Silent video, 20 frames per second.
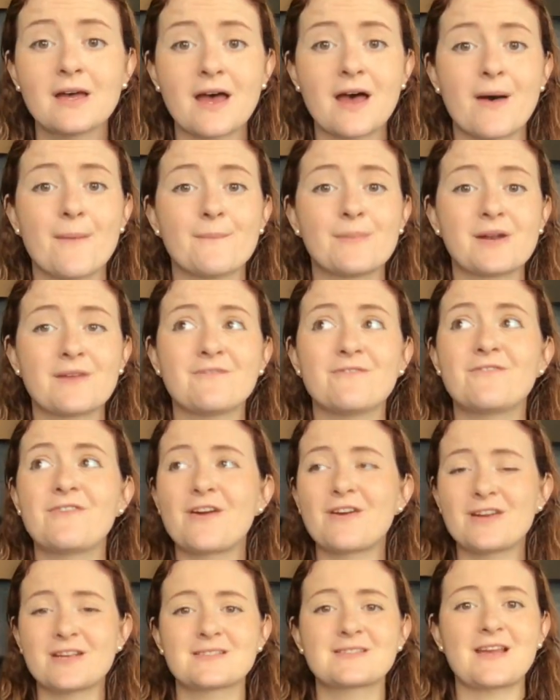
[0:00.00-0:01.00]
But I'm
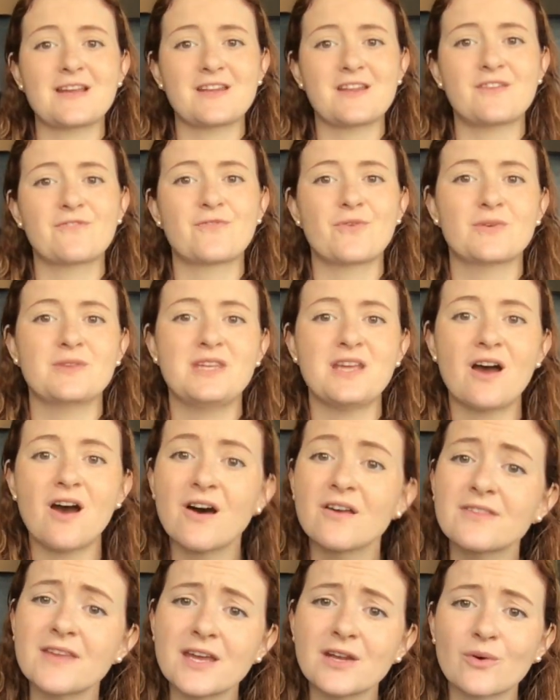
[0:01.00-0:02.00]
very excited for the
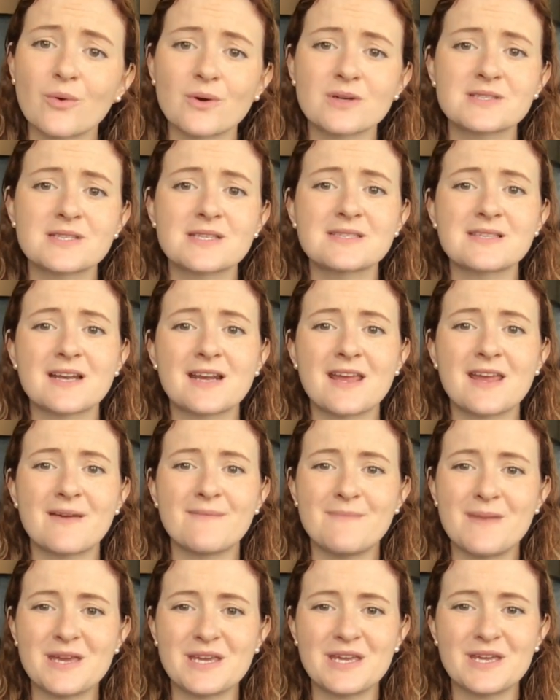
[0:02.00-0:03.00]
online courses that I am
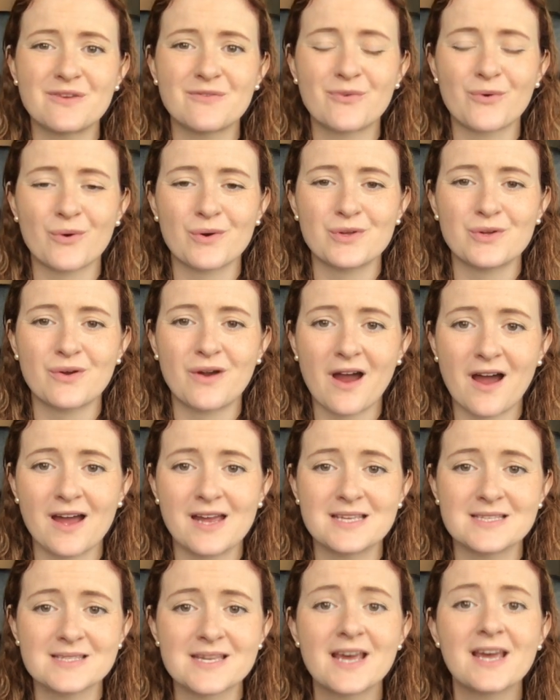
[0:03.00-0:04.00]
making for you
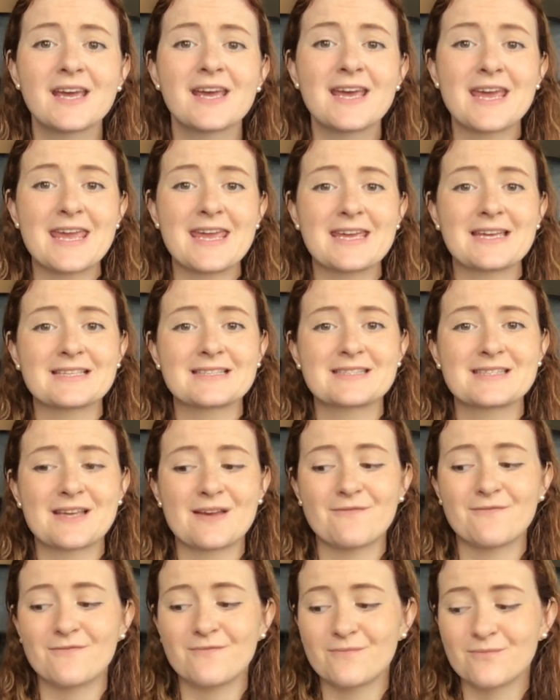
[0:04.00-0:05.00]
guys, and
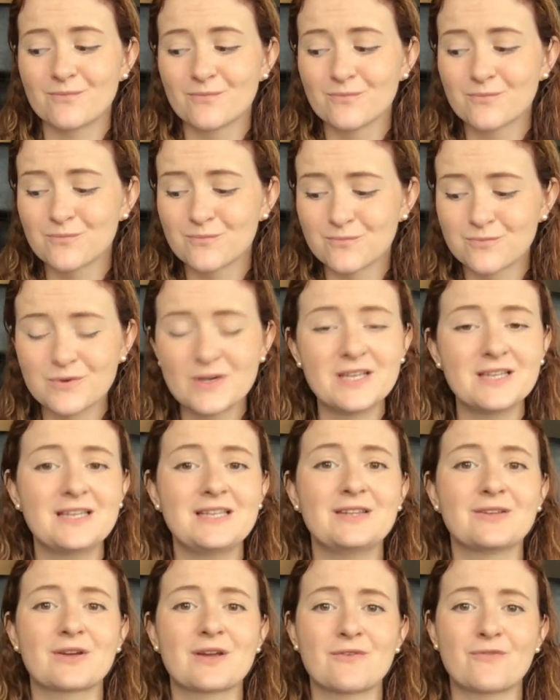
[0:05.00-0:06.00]
I'm really
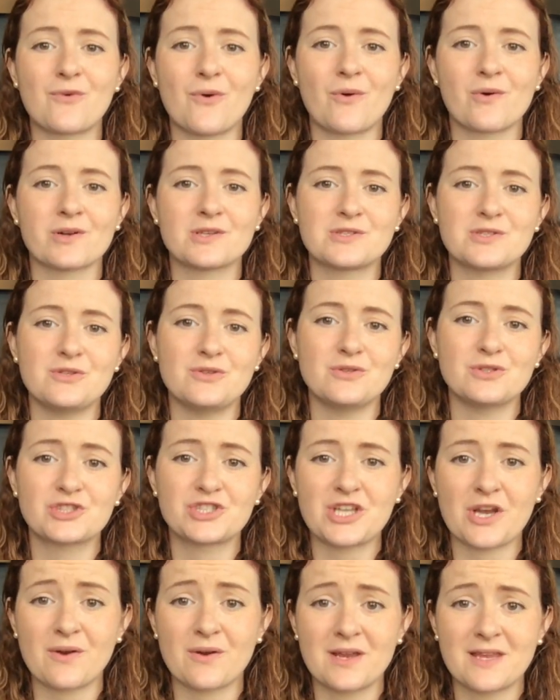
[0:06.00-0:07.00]
looking forward to
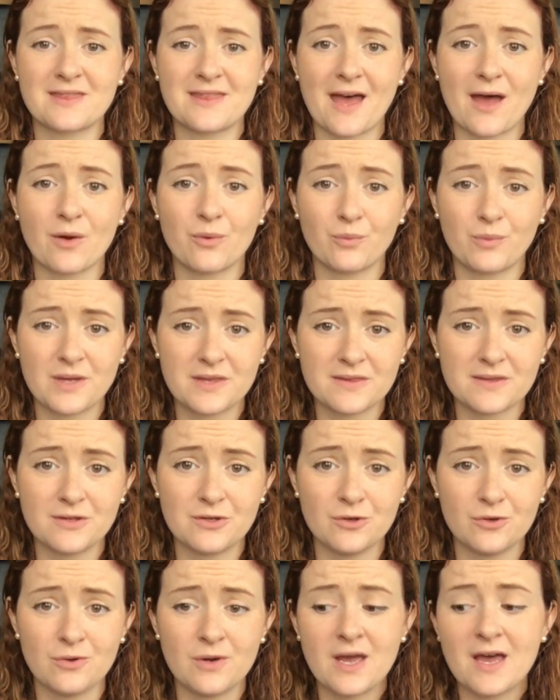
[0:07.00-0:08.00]
sharing that with
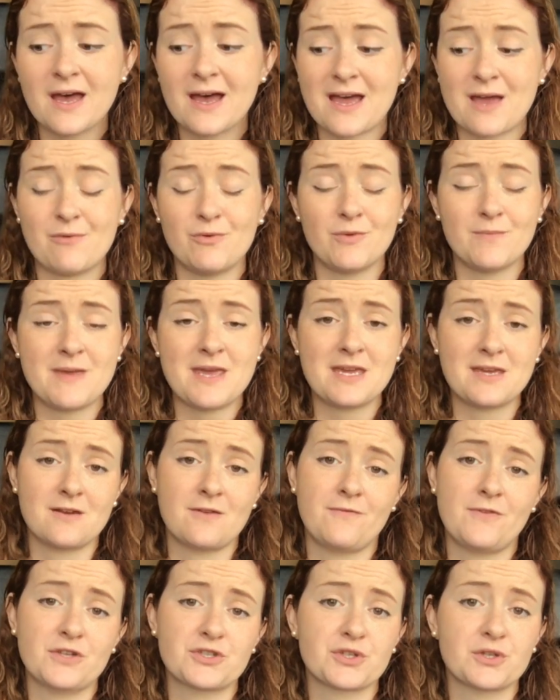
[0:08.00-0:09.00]
you. I will make an
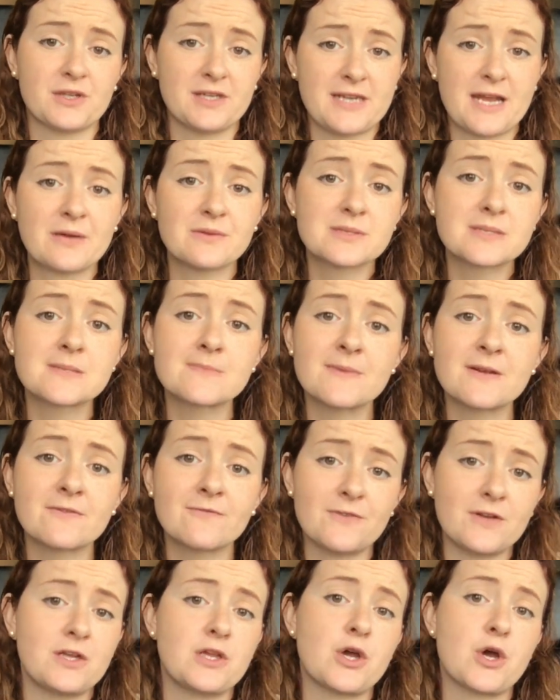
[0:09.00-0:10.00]
official announcement
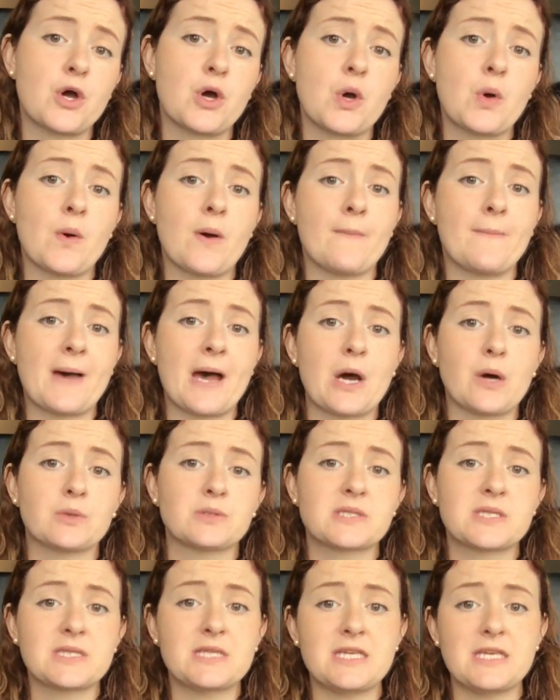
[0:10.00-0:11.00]
video about
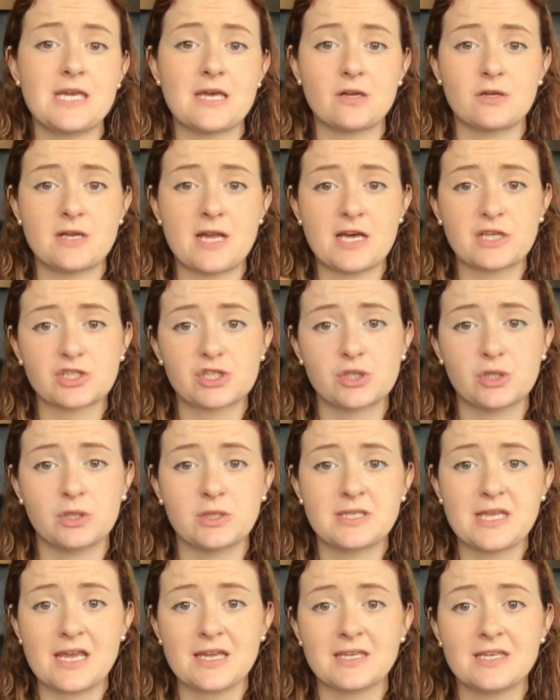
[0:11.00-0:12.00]
the International
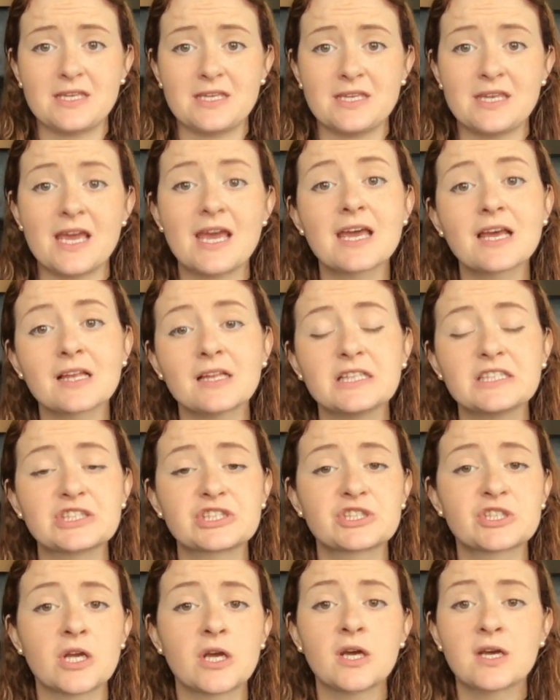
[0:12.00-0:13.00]
Yankee
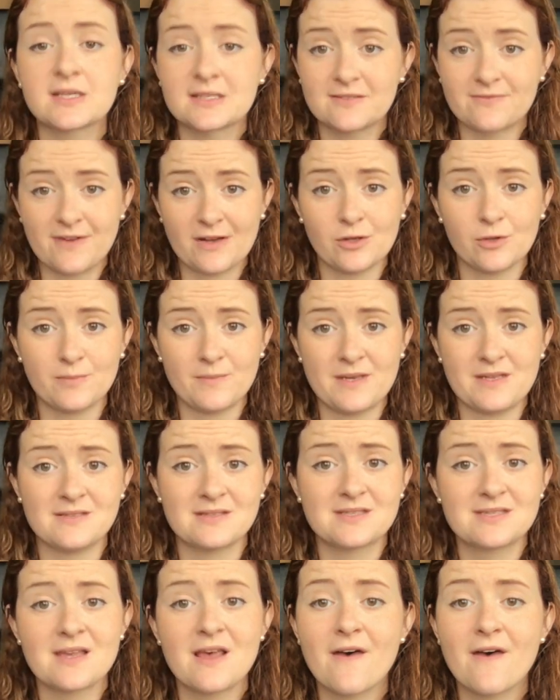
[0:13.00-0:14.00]
English
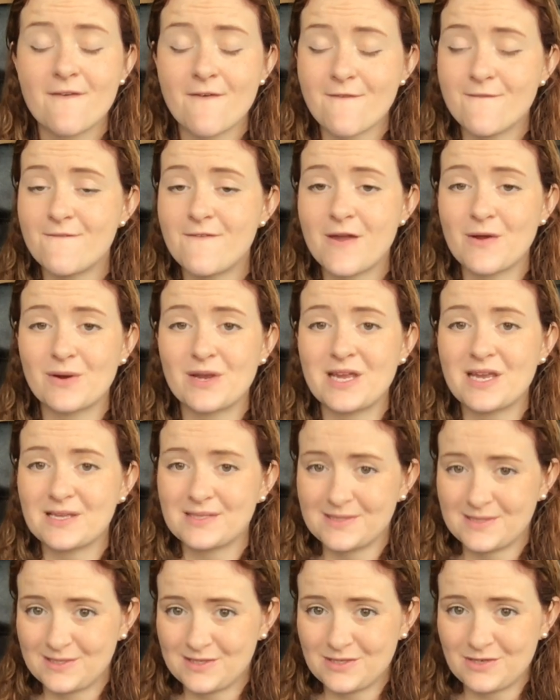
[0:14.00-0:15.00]
developments very
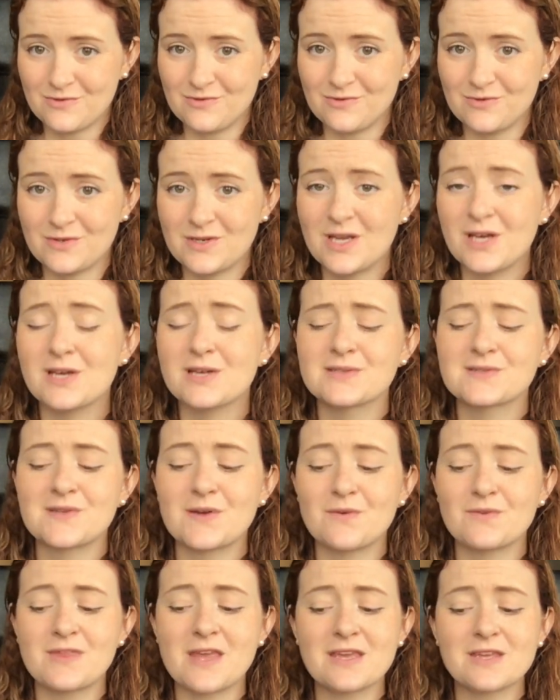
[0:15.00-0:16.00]
soon.
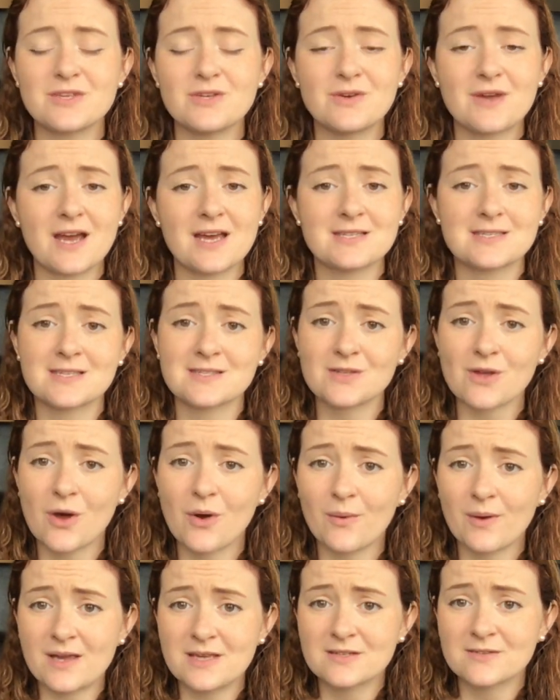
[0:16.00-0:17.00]
So thank you guys as
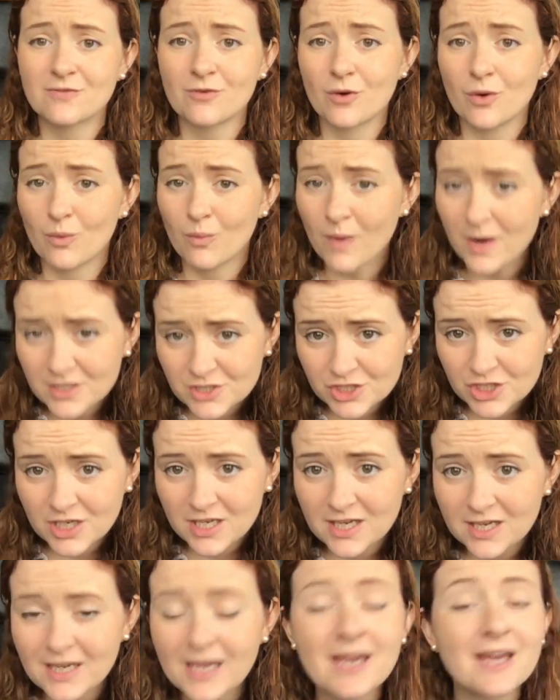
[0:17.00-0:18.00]
always for
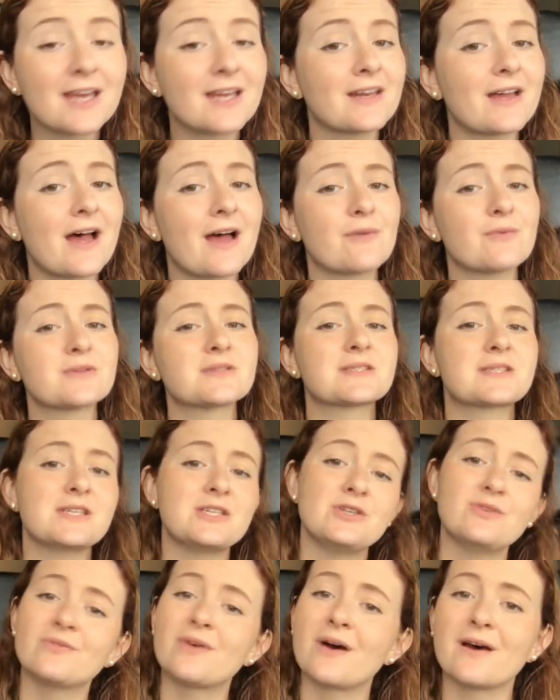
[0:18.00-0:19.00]
watching, and I will
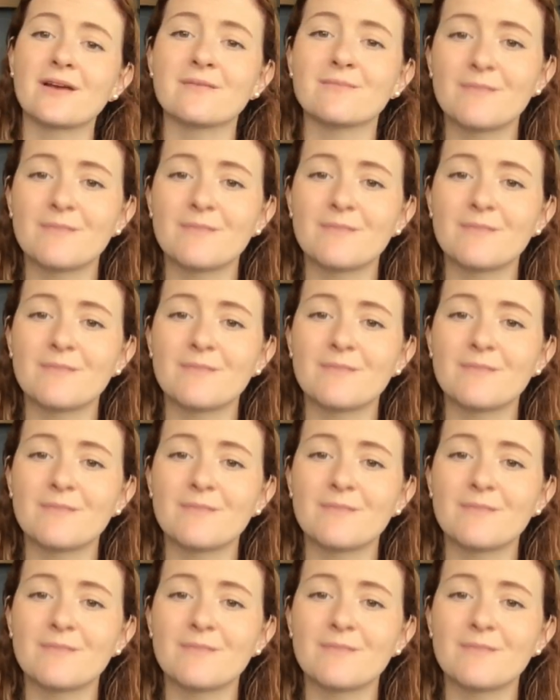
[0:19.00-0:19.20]
see you on